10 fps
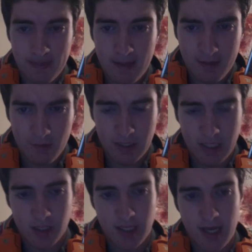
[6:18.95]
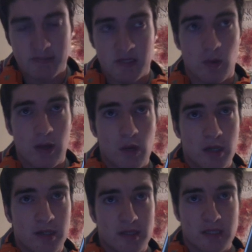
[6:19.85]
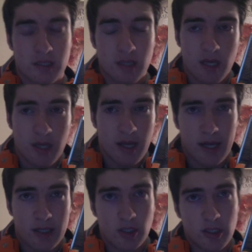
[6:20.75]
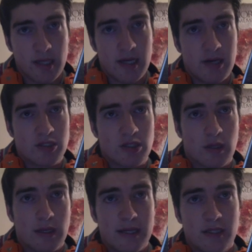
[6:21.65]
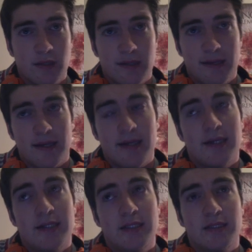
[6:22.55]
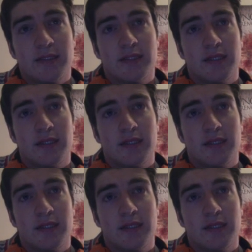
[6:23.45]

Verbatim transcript: they're really good games. They're well worked. There's a, a good linear storyline to it, and